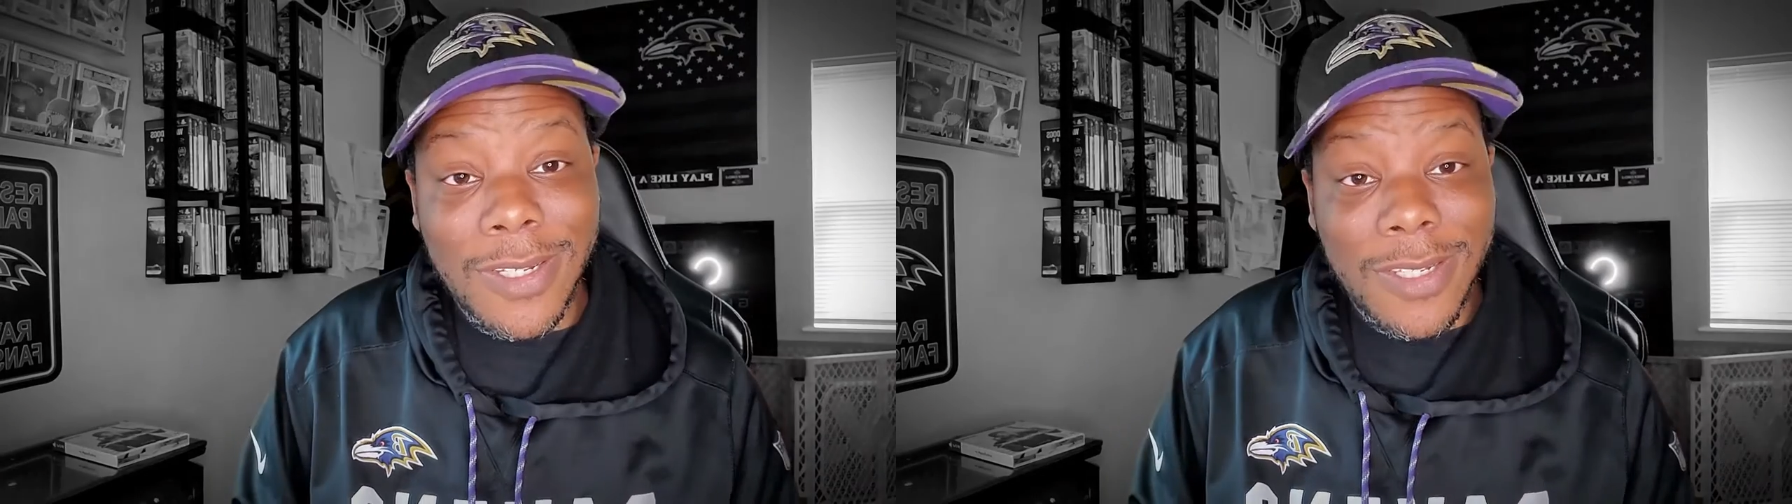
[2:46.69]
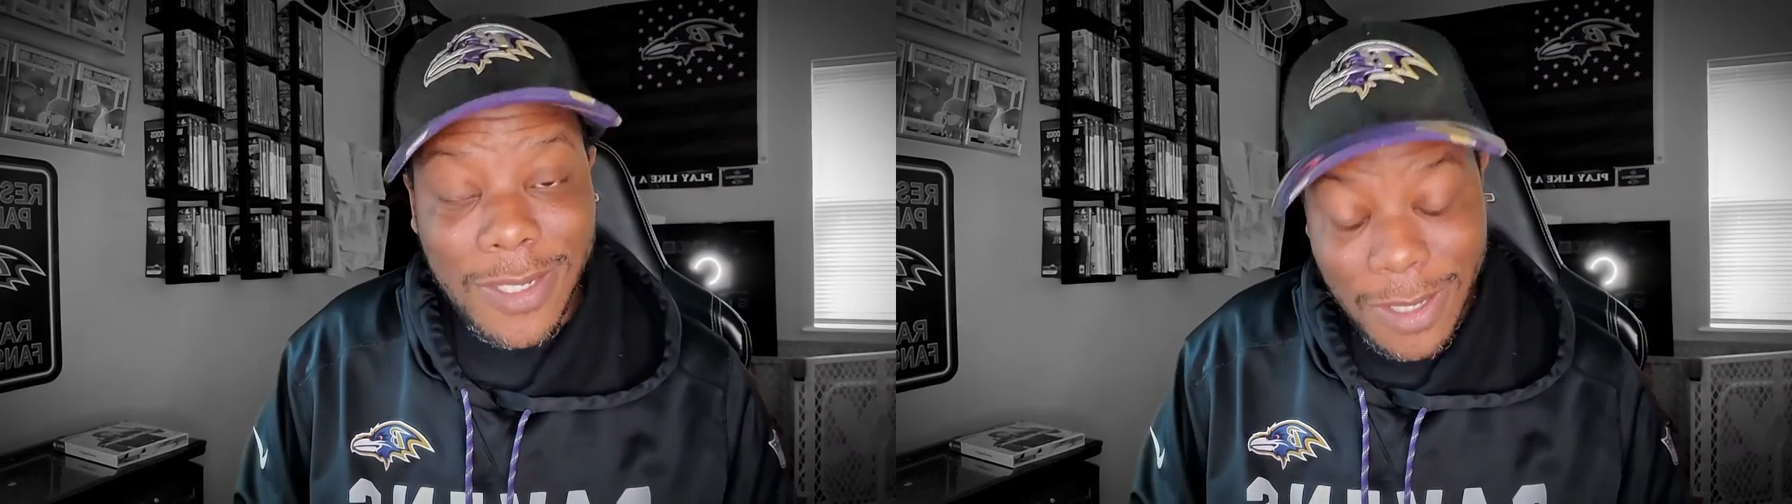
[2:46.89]

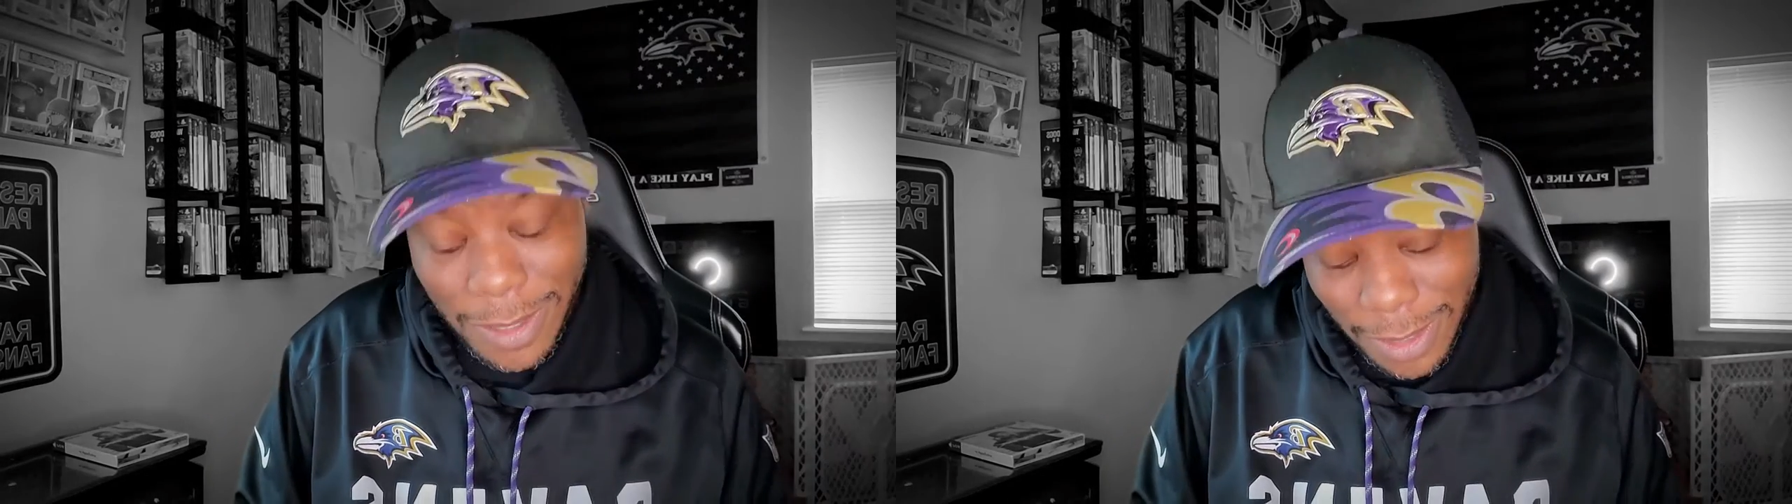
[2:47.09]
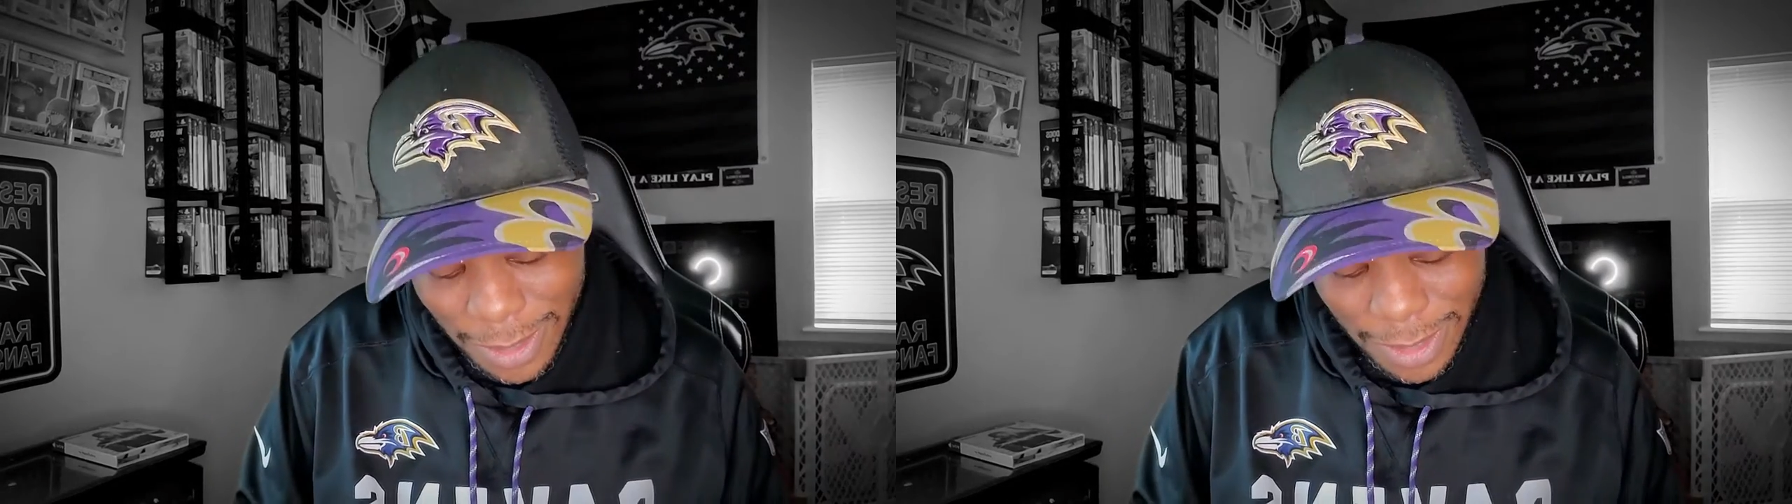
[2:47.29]
So
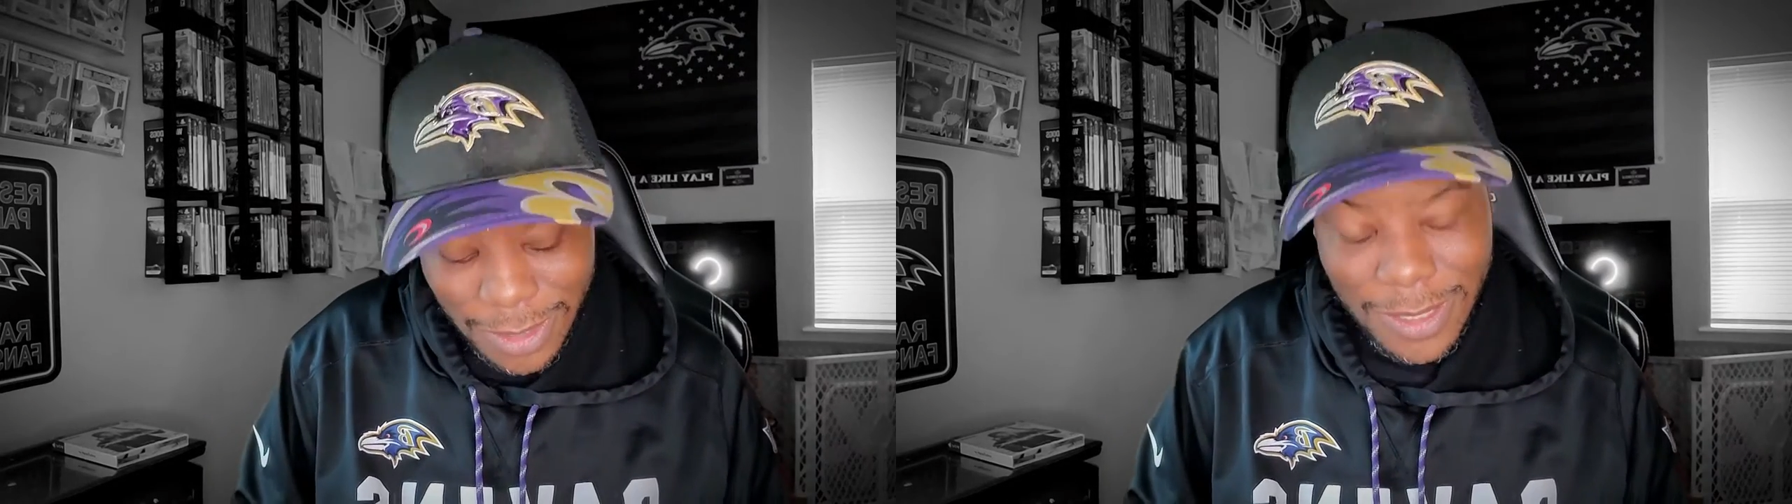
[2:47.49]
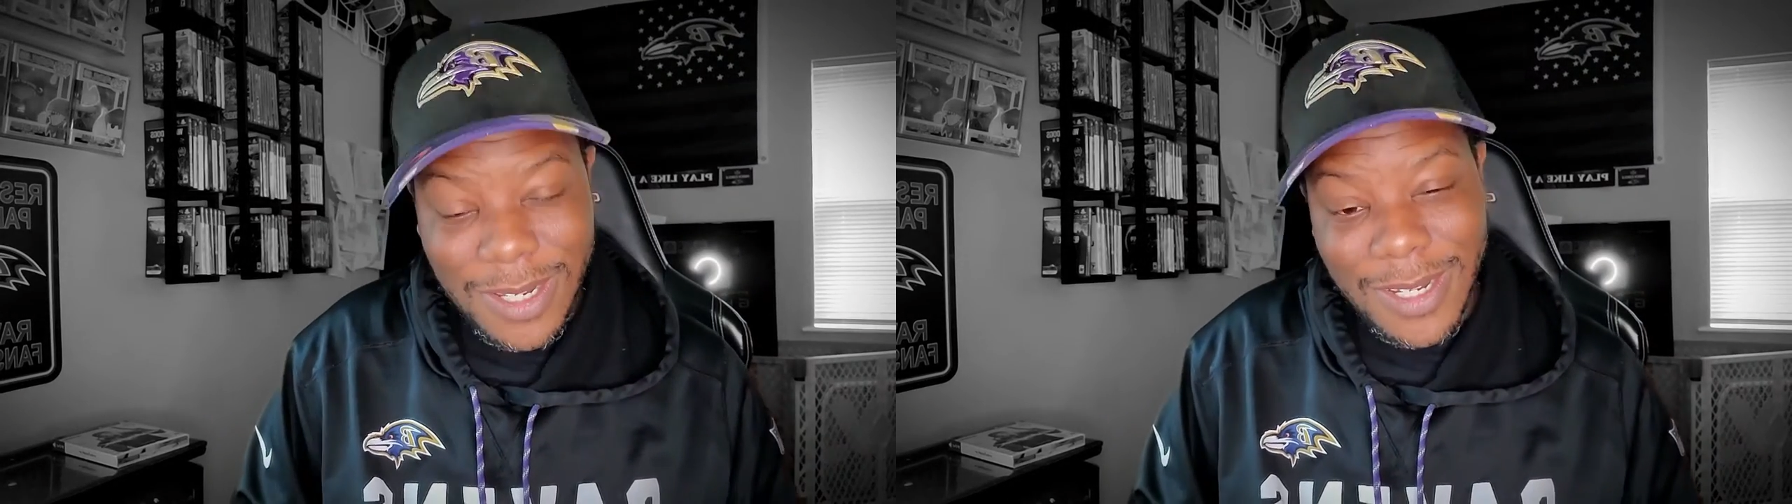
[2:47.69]
you just
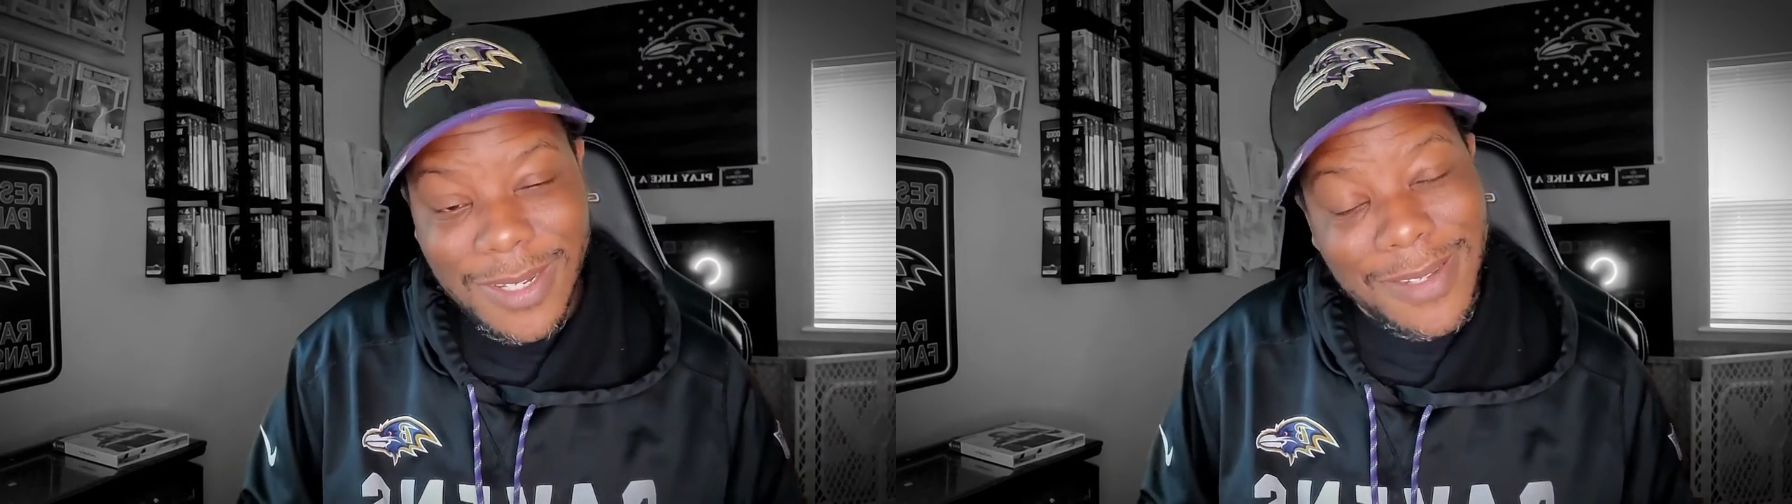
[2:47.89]
uh,